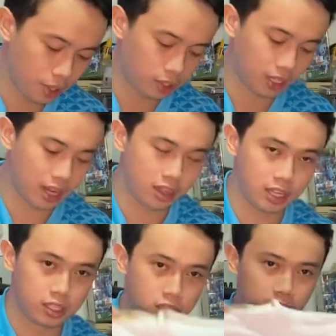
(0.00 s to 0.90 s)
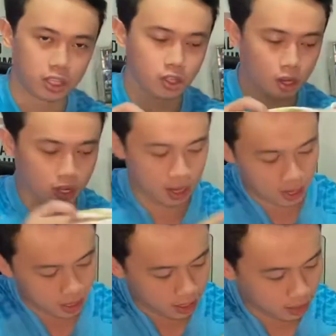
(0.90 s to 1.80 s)
try these kits on
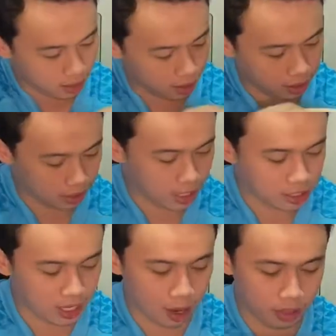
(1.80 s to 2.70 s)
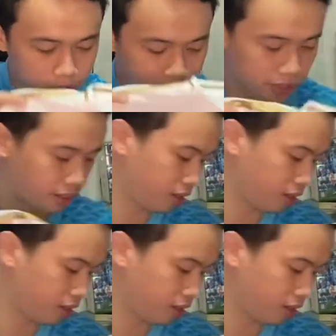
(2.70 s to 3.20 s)
and let's see how they fit.